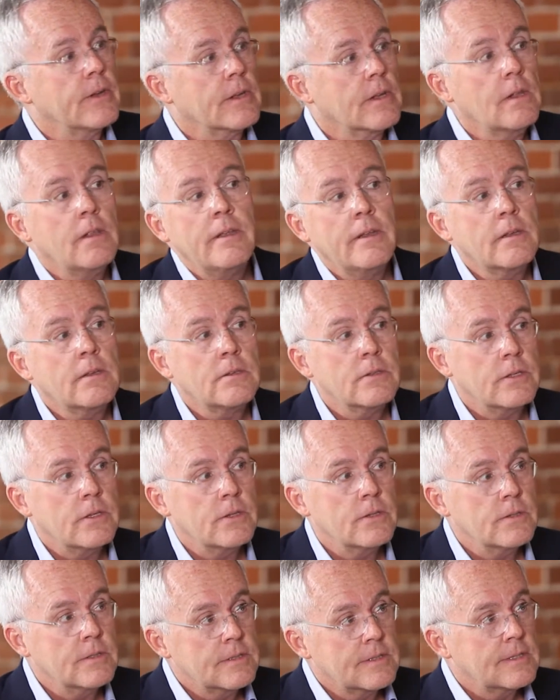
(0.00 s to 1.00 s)
in clinical
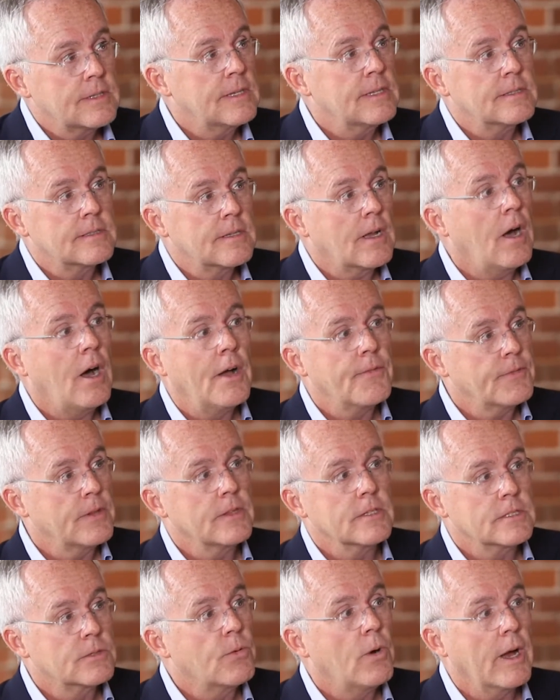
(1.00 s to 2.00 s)
use is
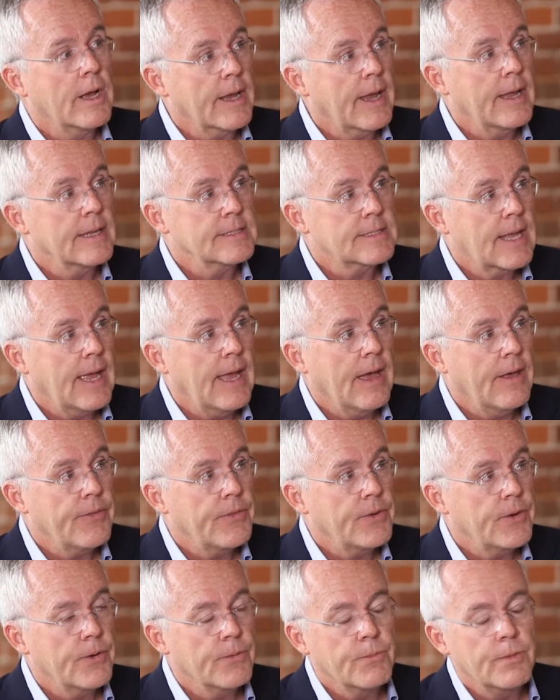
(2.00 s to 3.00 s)
often the Swan-Ganz catheter.